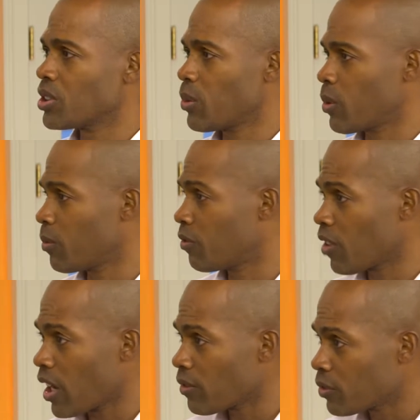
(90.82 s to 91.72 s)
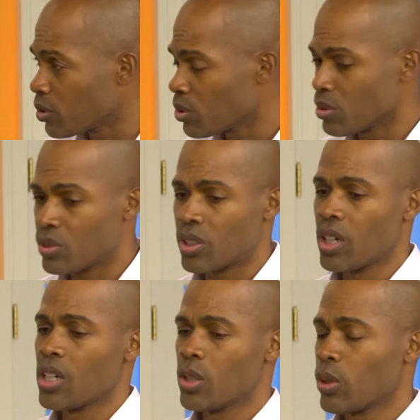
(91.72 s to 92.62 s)
away from fried foods,
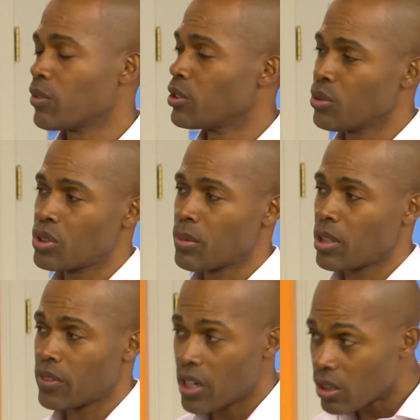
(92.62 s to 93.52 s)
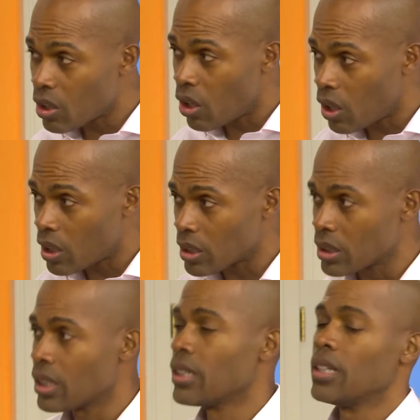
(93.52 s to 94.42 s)
you want to reduce the amount of
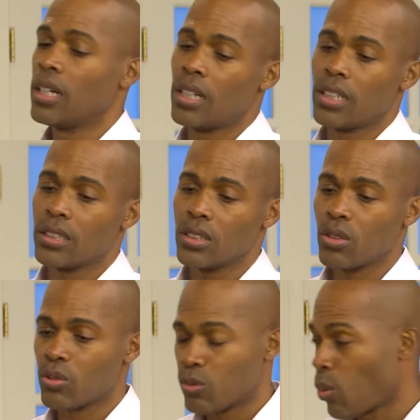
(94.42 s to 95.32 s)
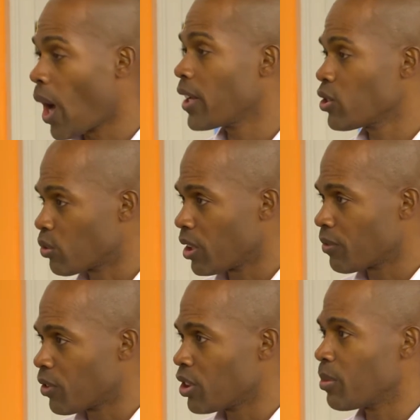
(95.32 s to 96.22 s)
alcohol, you know, wine is great
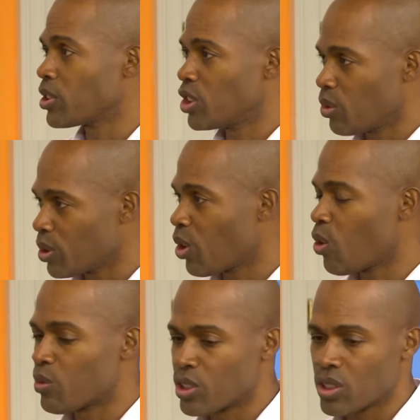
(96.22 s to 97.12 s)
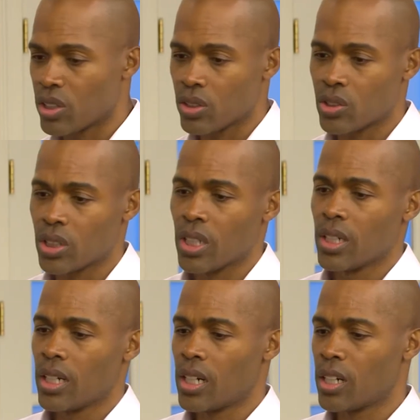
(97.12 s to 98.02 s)
for you, but you don't want to overindulge.
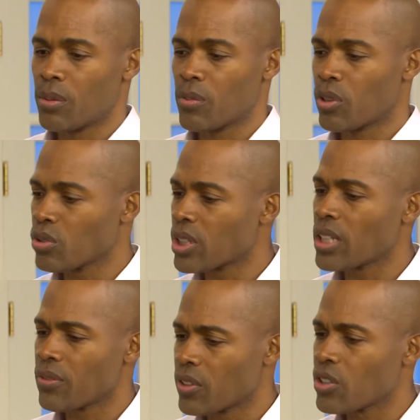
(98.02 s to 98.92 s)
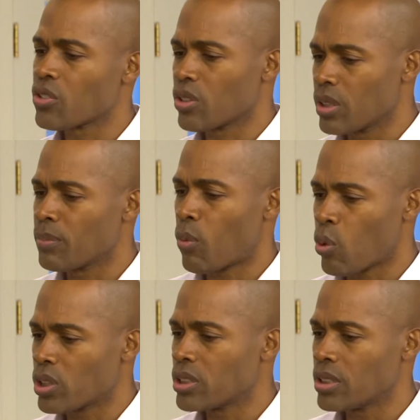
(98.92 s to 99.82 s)
Those kind of things are
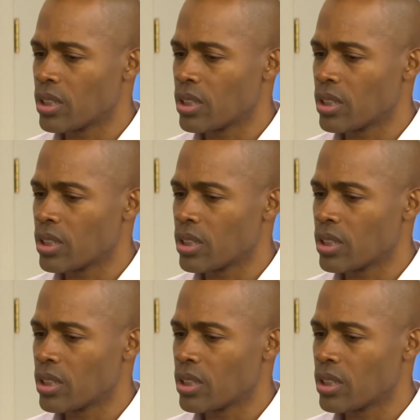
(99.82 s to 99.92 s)
important.